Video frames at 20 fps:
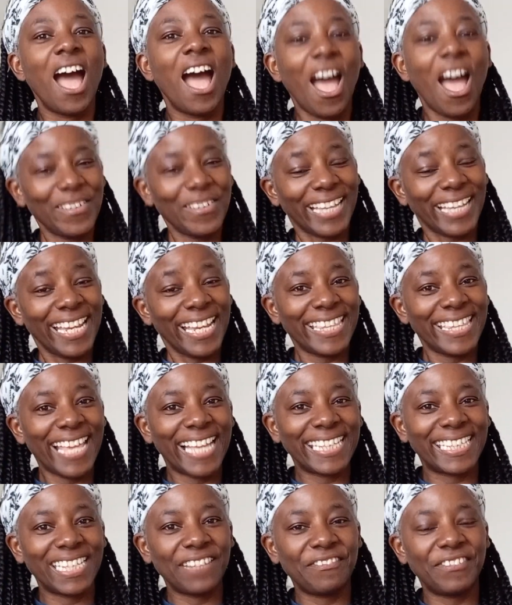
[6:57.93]
Okay,
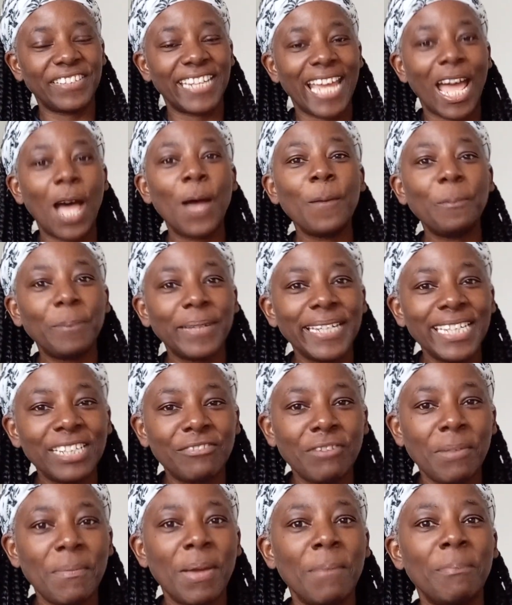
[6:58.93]
that's it for now. Please
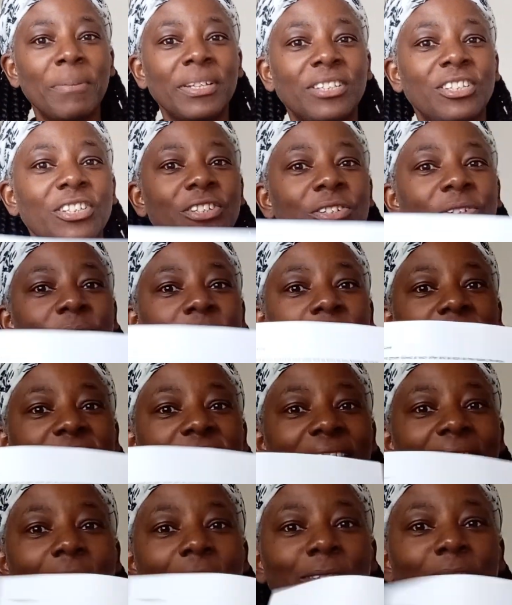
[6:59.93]
remember to
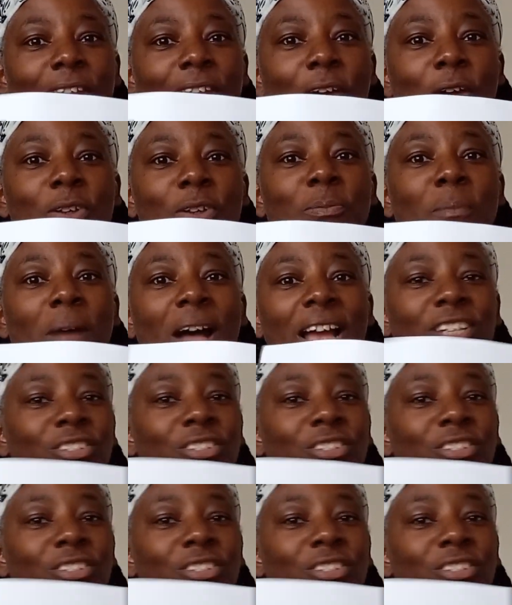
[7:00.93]
download my